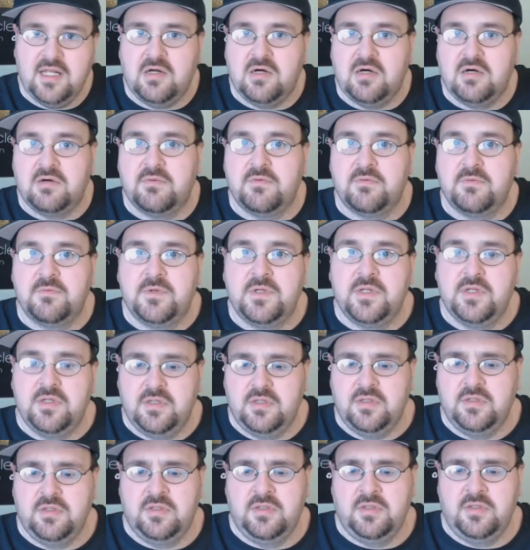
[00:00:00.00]
I get off of
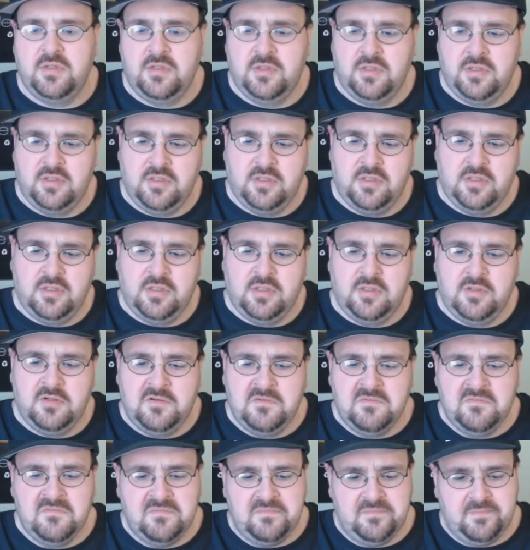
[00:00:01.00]

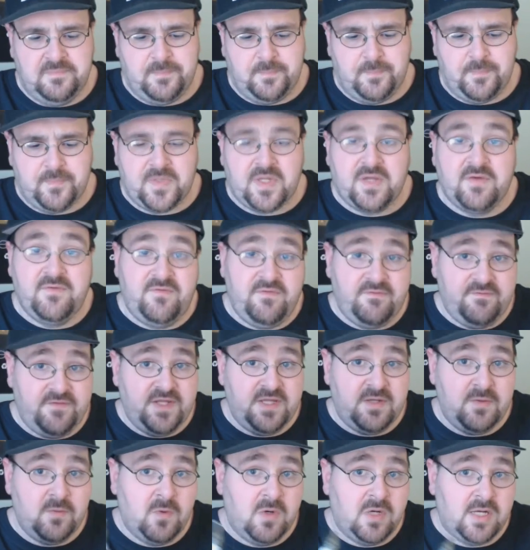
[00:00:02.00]
it.
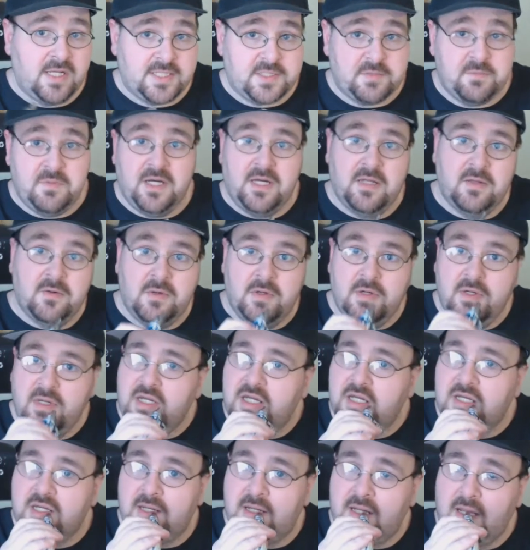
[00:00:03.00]
15 watts, by the
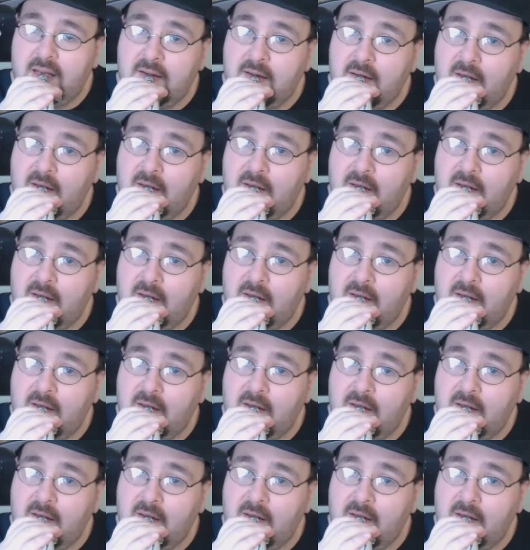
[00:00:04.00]
way.